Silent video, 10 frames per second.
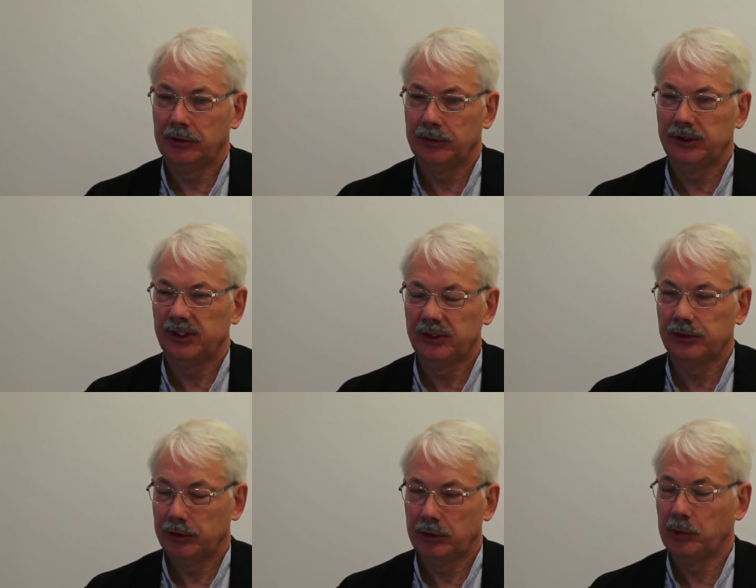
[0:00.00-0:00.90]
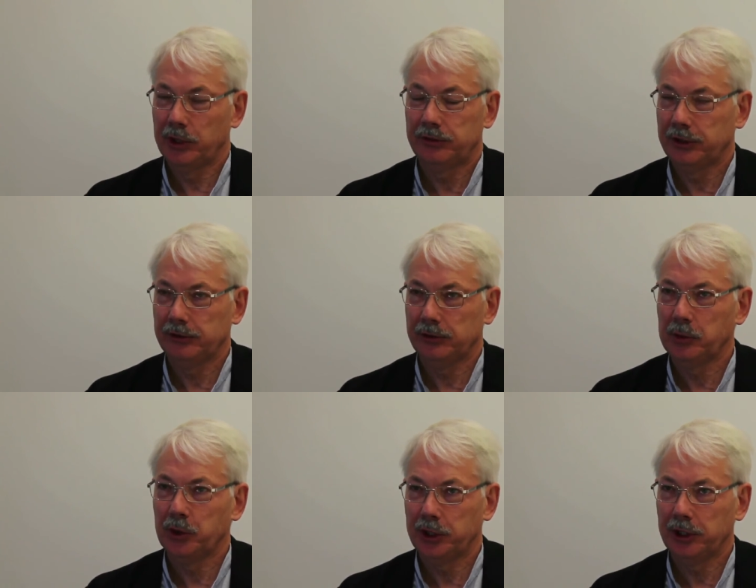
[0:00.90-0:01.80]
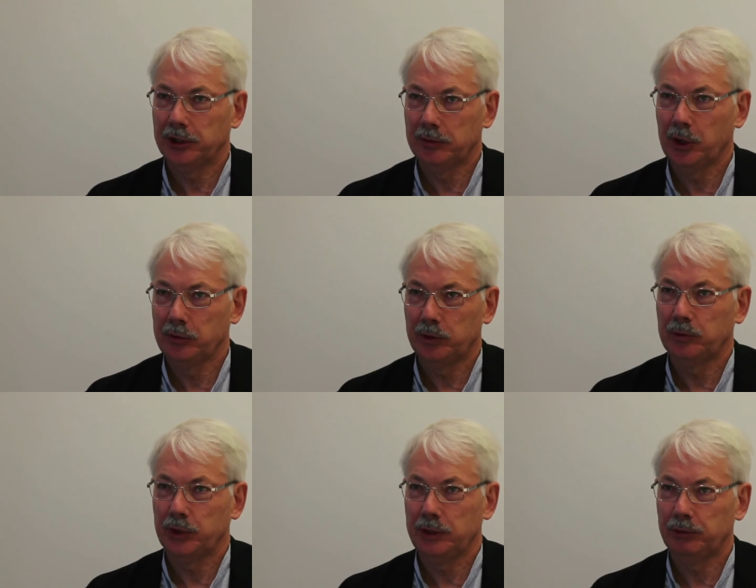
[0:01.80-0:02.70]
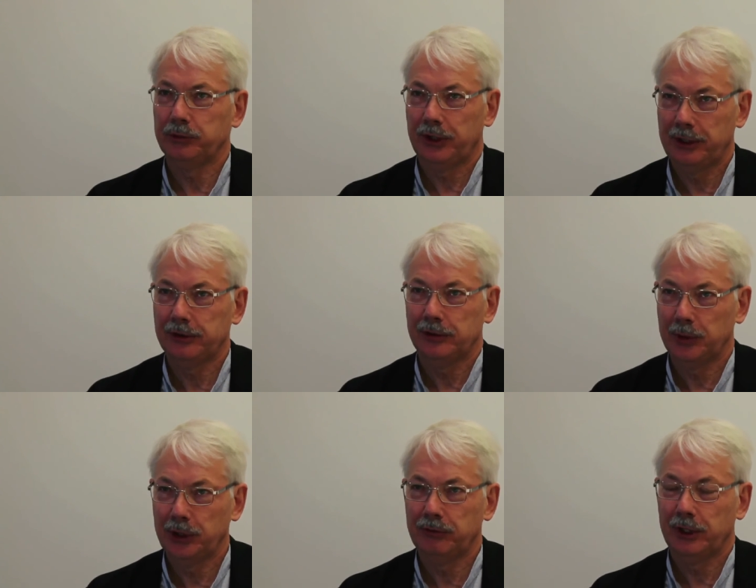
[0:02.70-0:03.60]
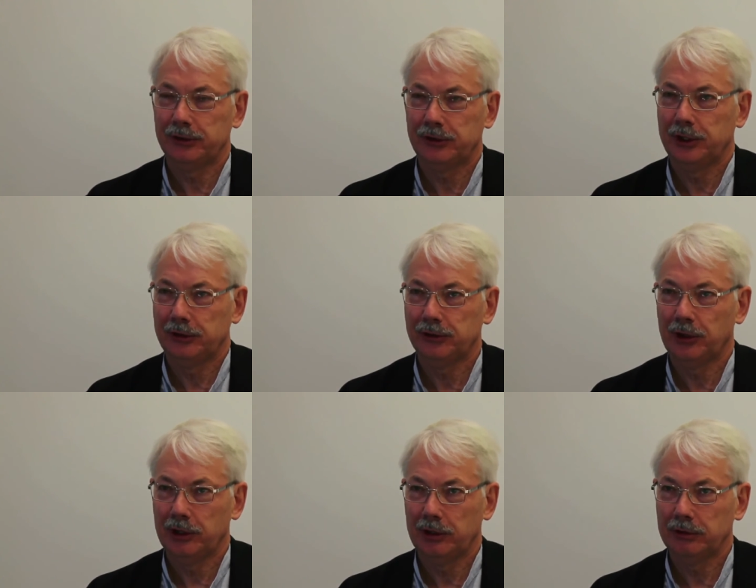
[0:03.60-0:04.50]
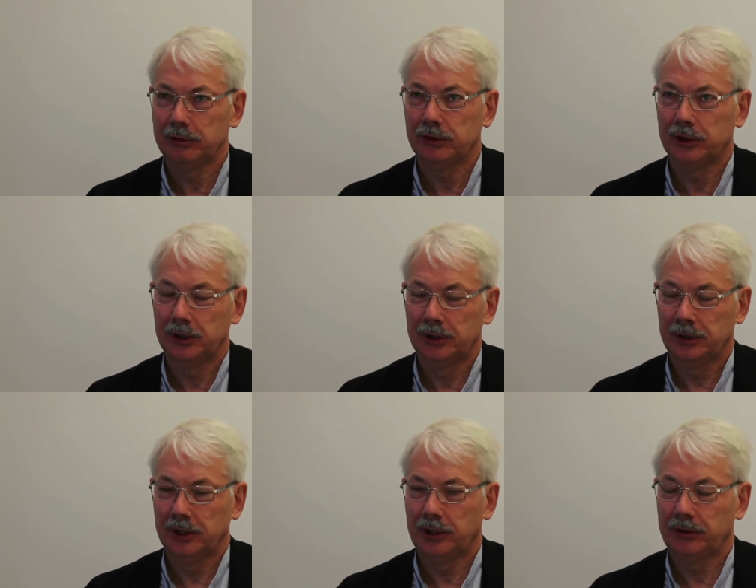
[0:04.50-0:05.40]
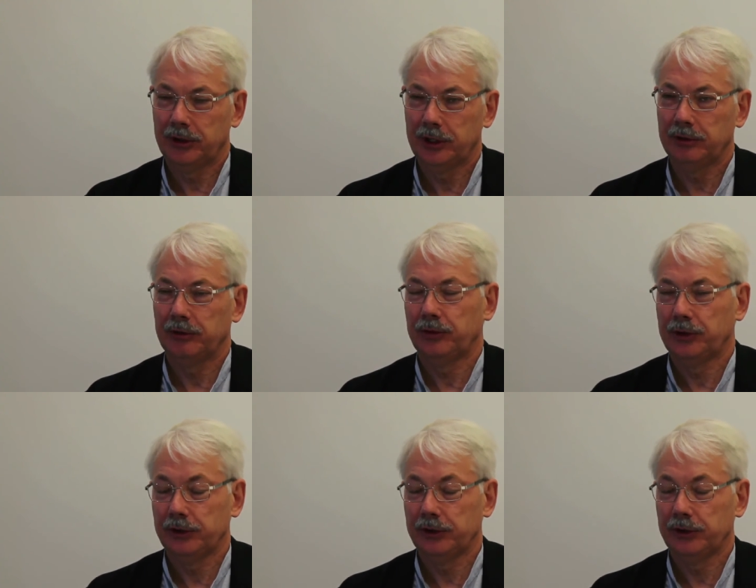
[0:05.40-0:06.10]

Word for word: This isn't the way things are working at the moment. People tend to be investing in silos, and I think for